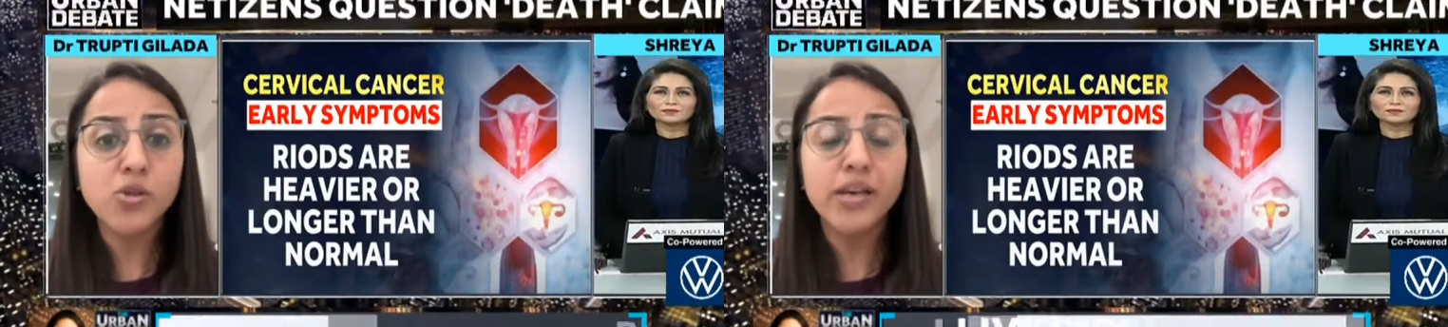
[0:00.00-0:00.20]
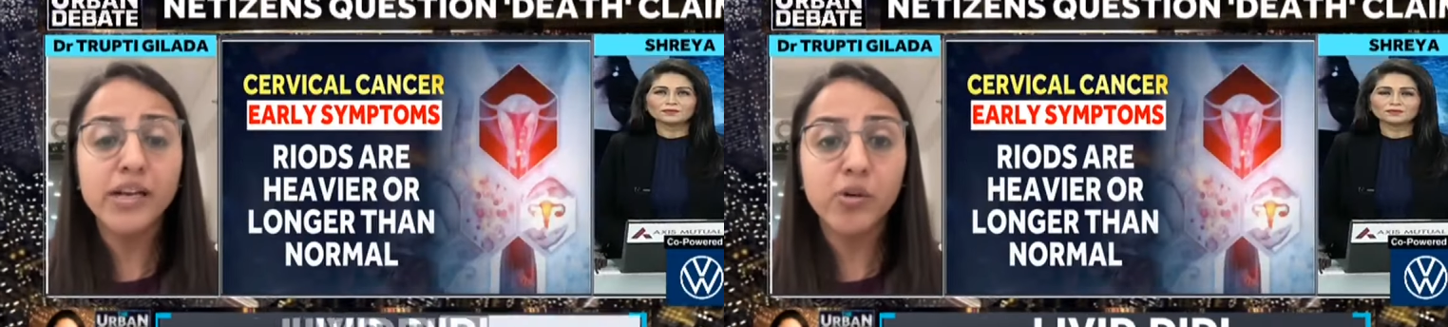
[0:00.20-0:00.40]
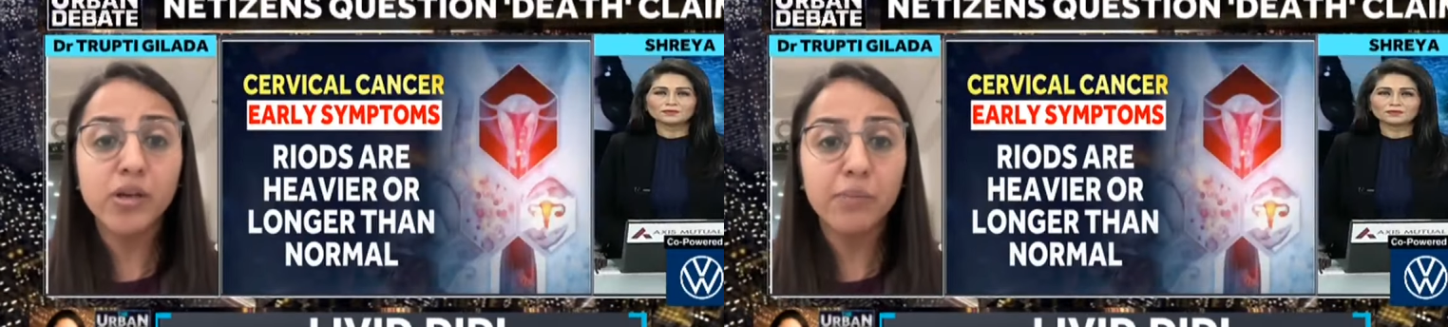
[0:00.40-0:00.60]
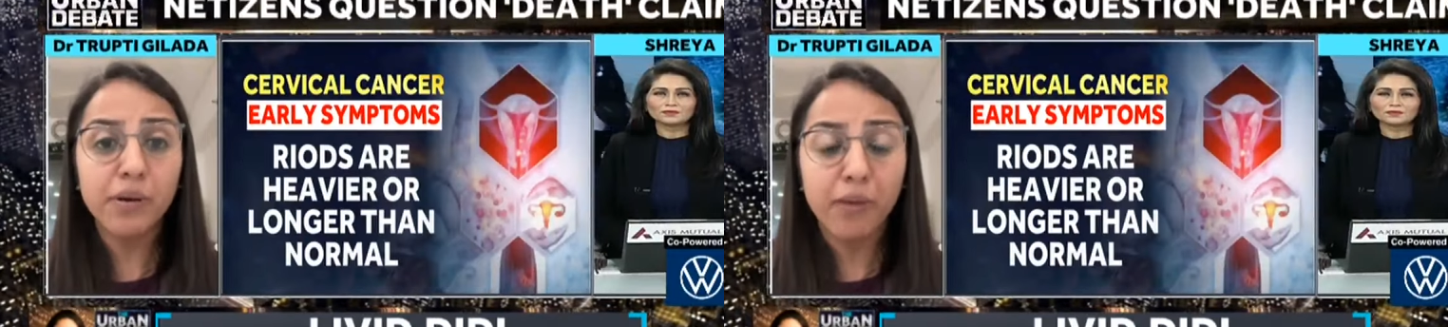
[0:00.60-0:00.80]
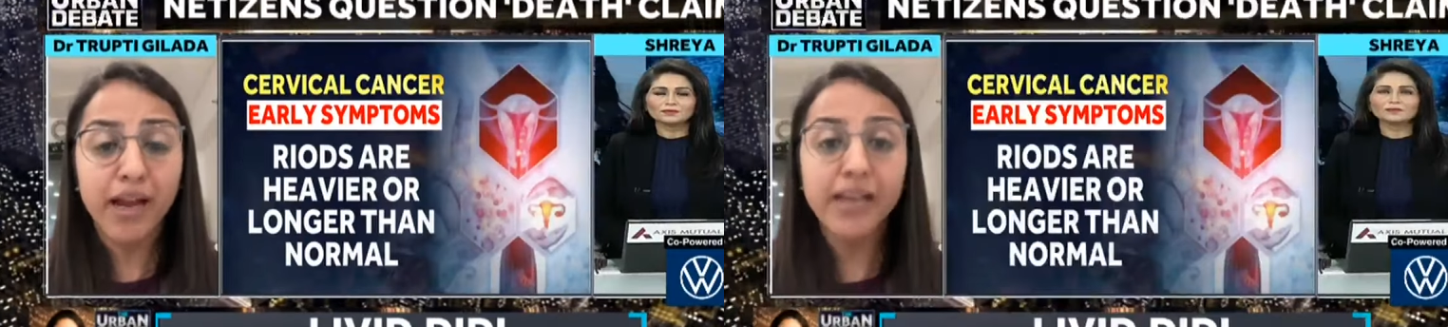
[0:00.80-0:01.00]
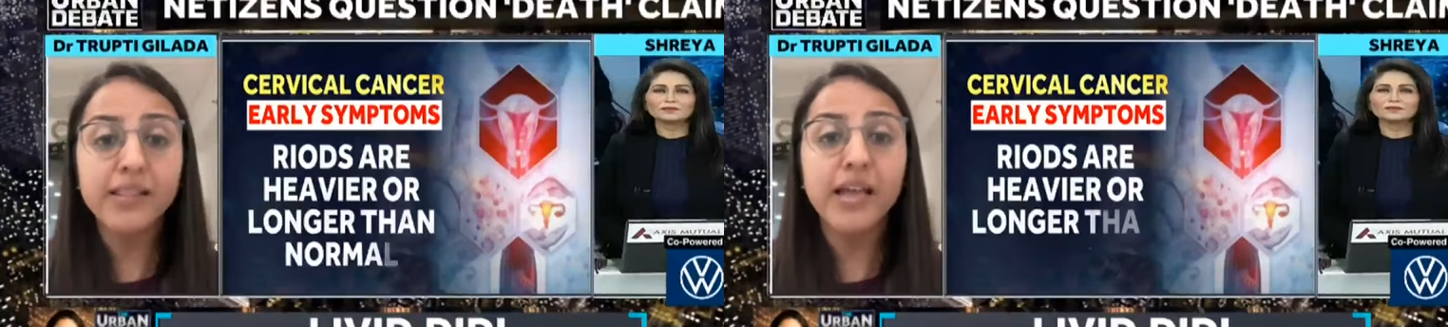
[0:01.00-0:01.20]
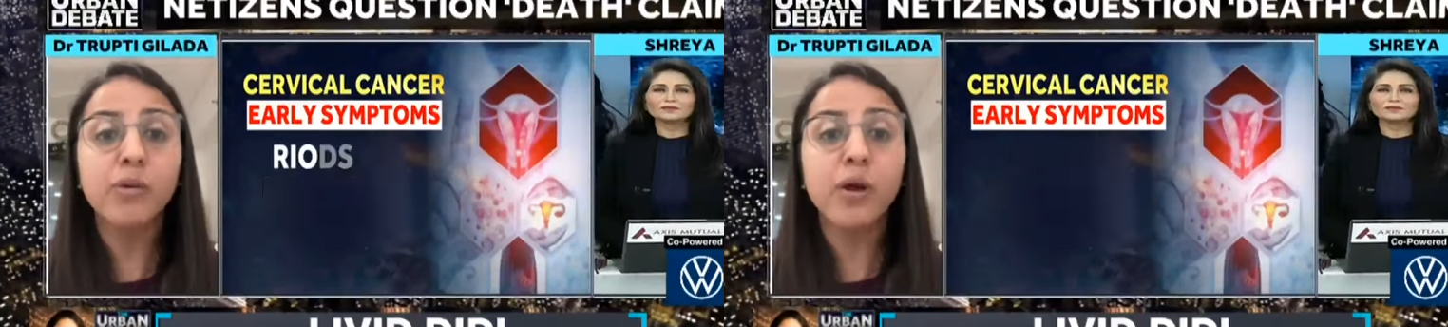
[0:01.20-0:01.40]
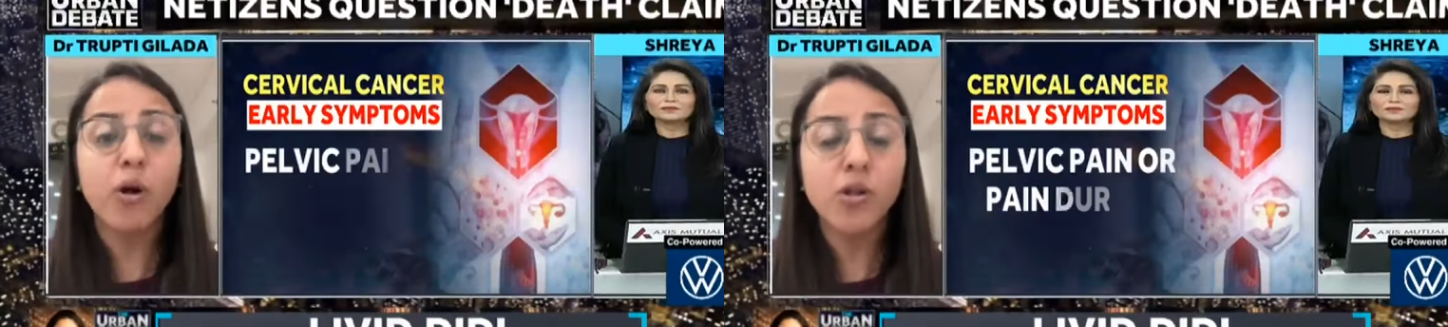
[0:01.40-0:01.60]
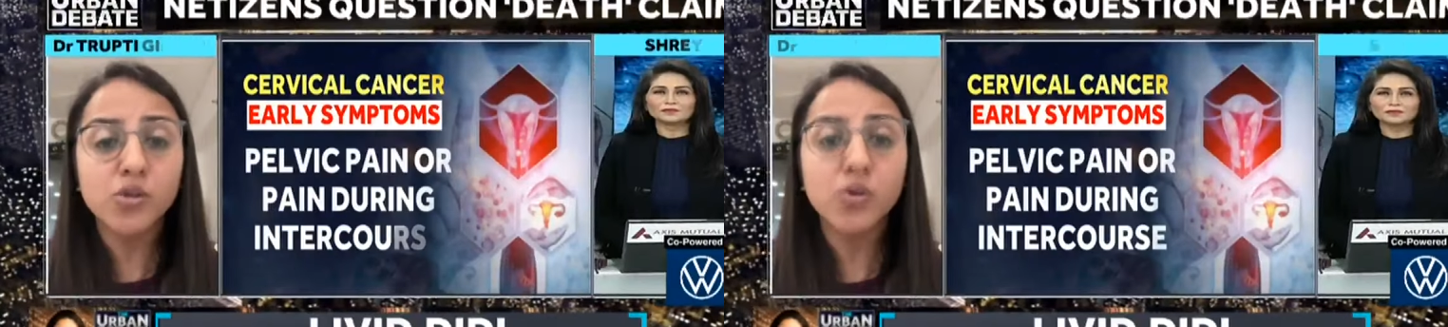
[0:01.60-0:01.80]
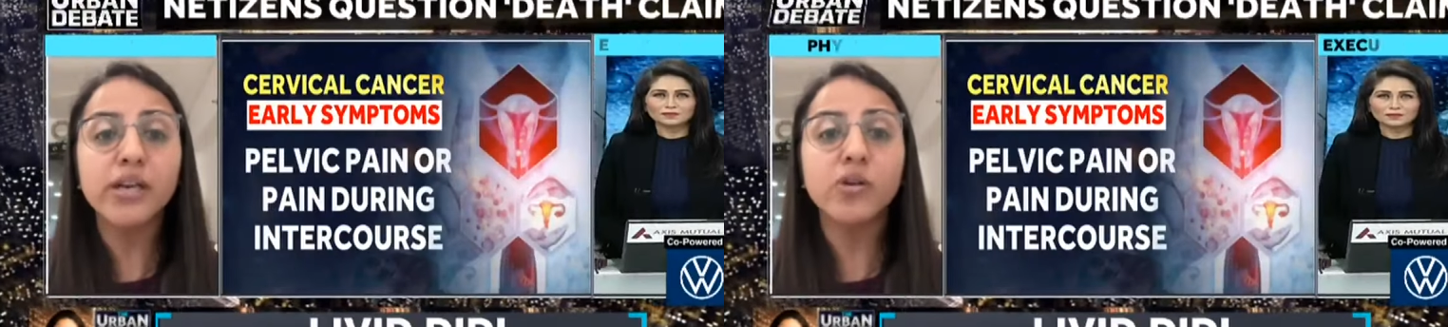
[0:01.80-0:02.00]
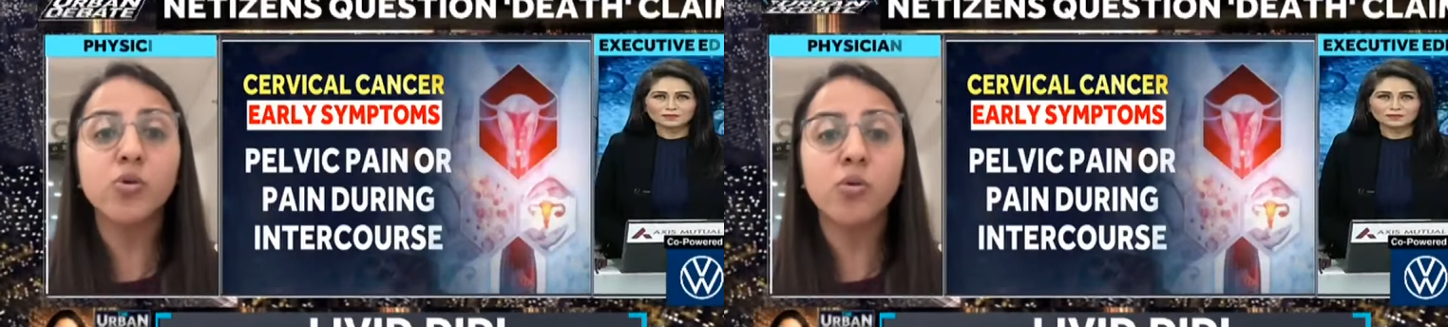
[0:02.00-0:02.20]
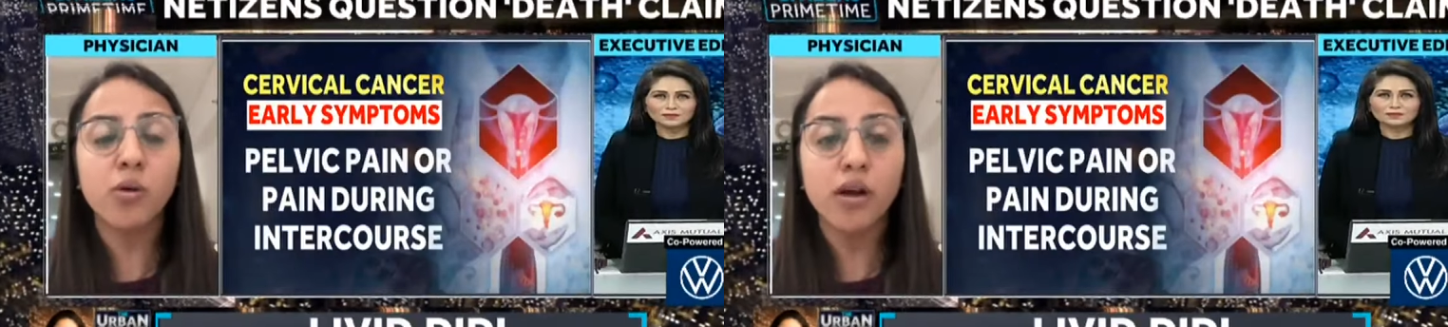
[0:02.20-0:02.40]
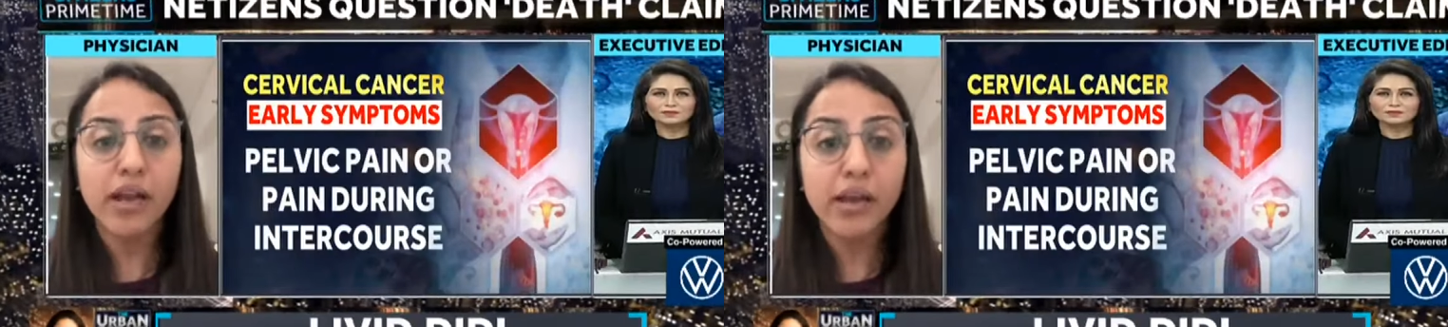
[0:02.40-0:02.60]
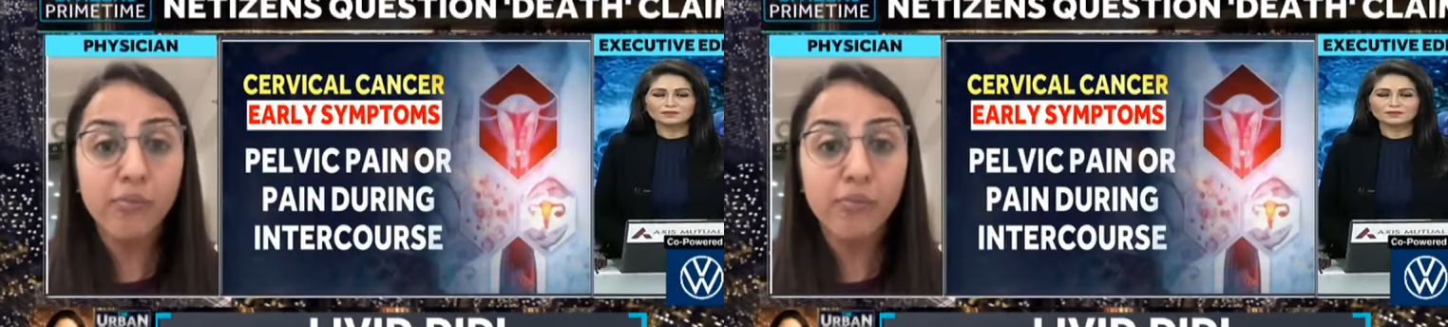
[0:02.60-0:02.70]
Speaker 1: also need to keep in mind that we also need to